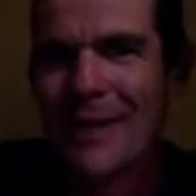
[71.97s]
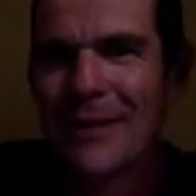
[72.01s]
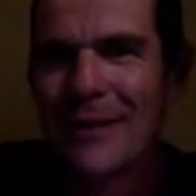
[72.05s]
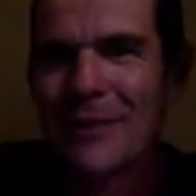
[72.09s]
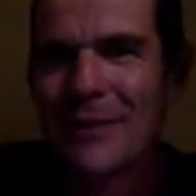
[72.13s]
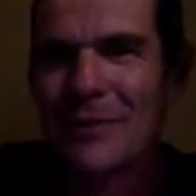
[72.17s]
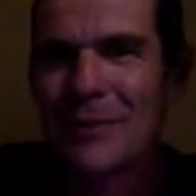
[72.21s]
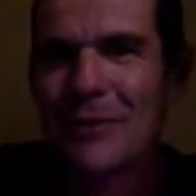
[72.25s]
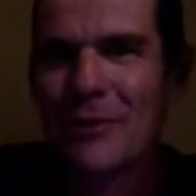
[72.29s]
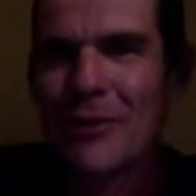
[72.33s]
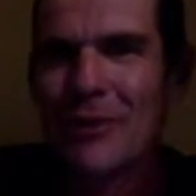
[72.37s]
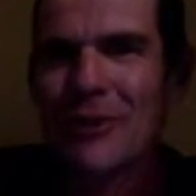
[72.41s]
You
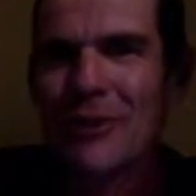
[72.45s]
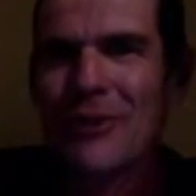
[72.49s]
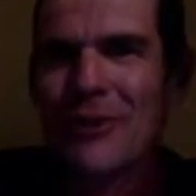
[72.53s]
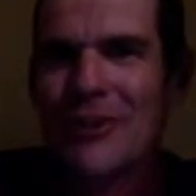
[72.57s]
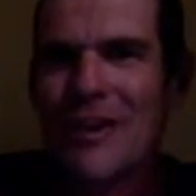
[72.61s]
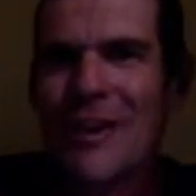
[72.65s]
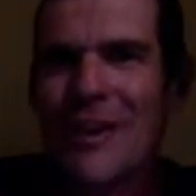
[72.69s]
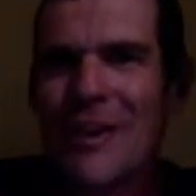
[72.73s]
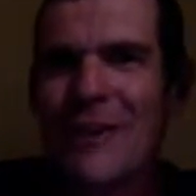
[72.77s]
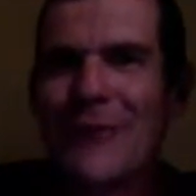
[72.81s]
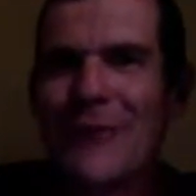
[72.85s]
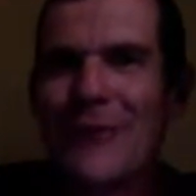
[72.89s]
could cross
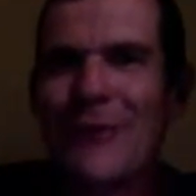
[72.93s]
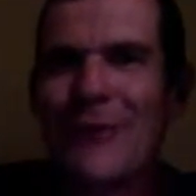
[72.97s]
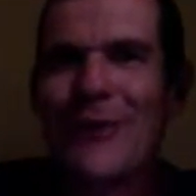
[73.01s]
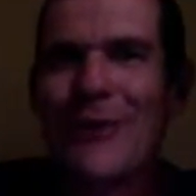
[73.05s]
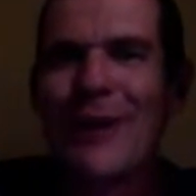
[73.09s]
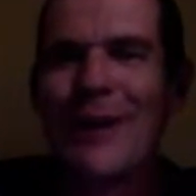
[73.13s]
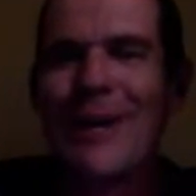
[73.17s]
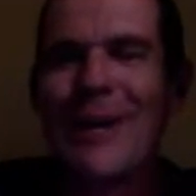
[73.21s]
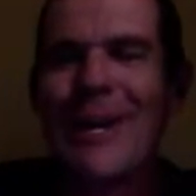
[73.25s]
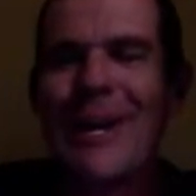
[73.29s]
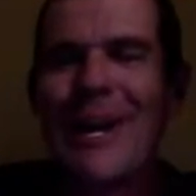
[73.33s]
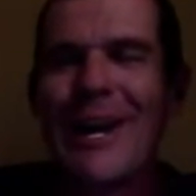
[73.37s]
chain the
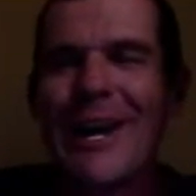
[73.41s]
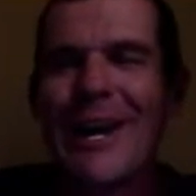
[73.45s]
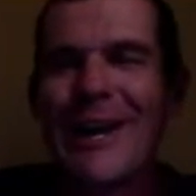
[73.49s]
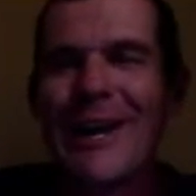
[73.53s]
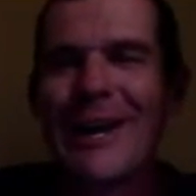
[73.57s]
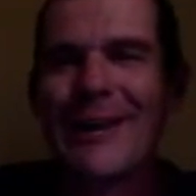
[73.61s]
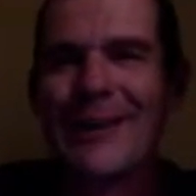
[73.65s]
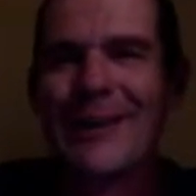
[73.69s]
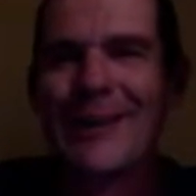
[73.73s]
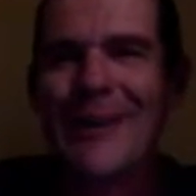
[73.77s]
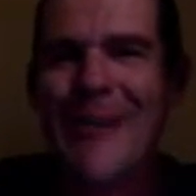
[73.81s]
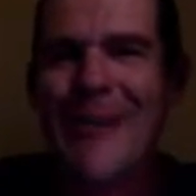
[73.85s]
fuck out
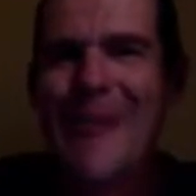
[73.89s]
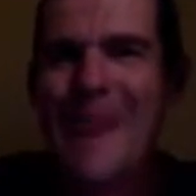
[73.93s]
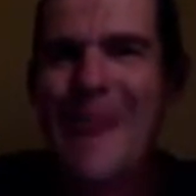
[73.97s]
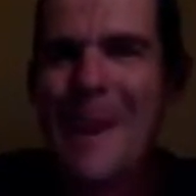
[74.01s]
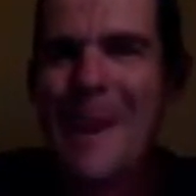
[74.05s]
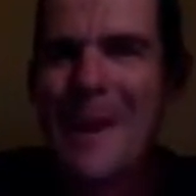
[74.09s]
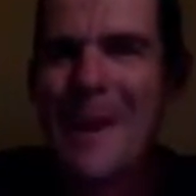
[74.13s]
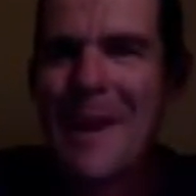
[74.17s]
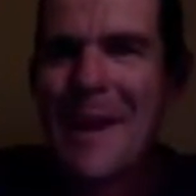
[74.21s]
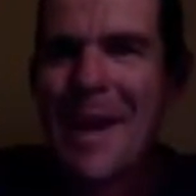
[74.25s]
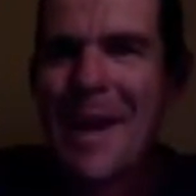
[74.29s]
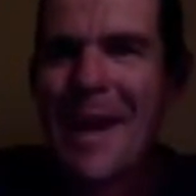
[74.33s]
of
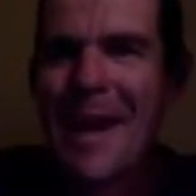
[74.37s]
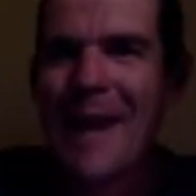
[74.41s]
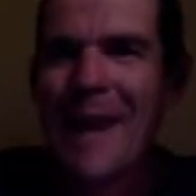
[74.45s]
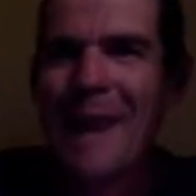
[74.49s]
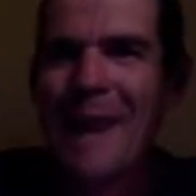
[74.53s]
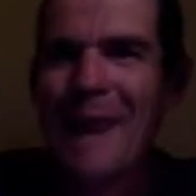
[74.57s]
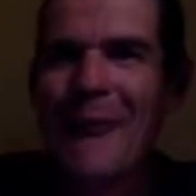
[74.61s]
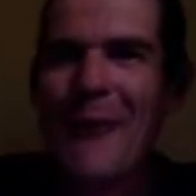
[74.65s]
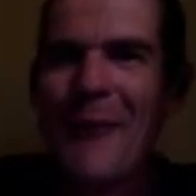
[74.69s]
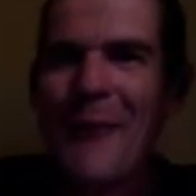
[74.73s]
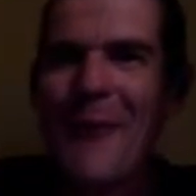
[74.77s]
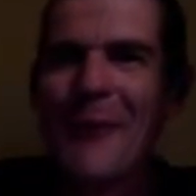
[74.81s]
it and
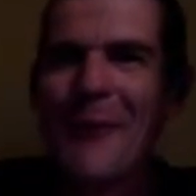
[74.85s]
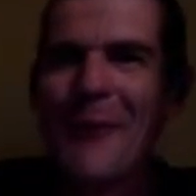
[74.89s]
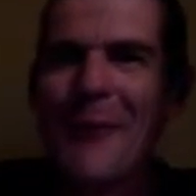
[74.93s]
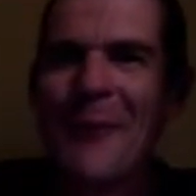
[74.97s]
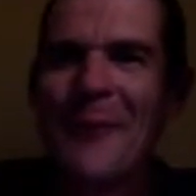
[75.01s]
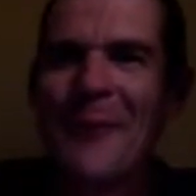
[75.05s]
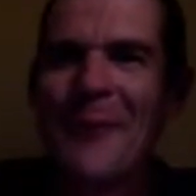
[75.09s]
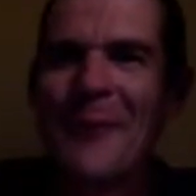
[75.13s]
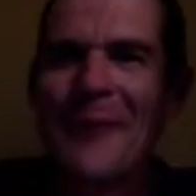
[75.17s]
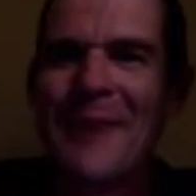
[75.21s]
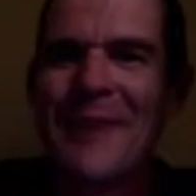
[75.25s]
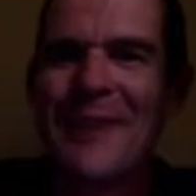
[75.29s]
have a
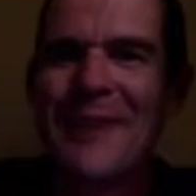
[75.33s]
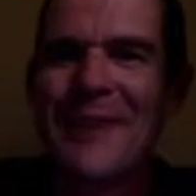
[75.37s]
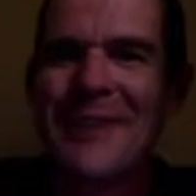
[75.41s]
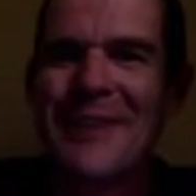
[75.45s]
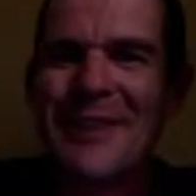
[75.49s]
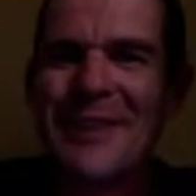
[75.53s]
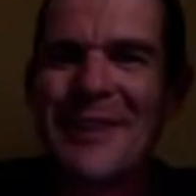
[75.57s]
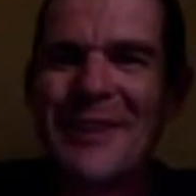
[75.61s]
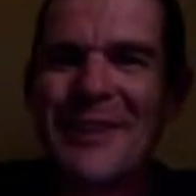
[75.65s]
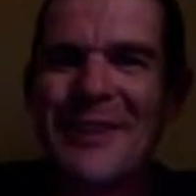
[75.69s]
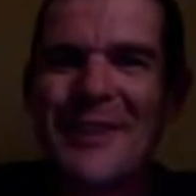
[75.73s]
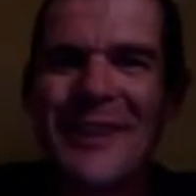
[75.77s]
1-1
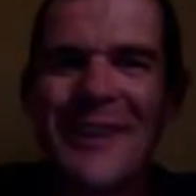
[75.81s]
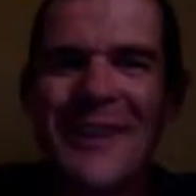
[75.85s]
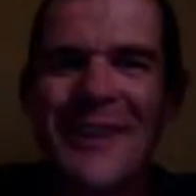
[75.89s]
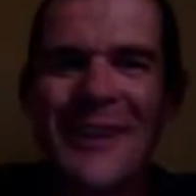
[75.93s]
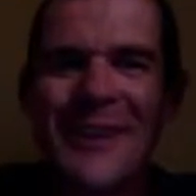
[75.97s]
ratio, mate.